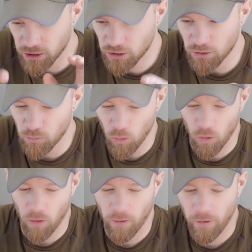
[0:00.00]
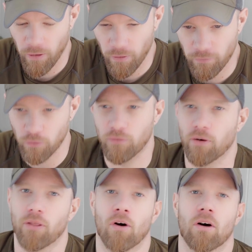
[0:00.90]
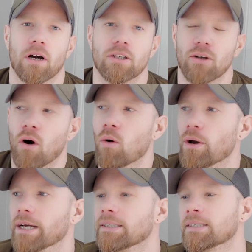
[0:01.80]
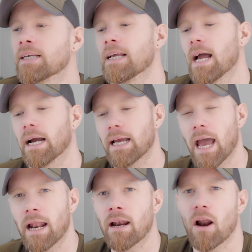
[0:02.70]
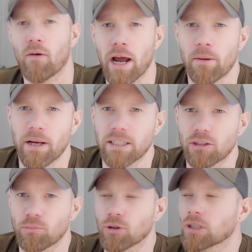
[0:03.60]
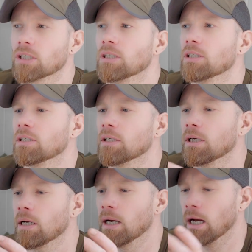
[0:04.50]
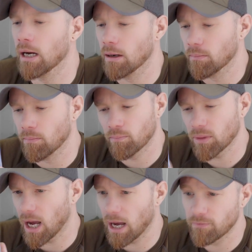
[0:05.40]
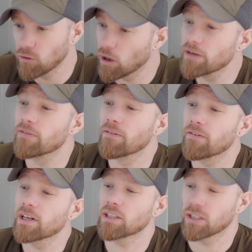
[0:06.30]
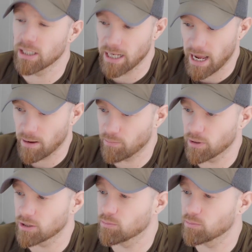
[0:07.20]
some more food for thought as always. Again, I recommend this book. I've not even finished it yet, but it's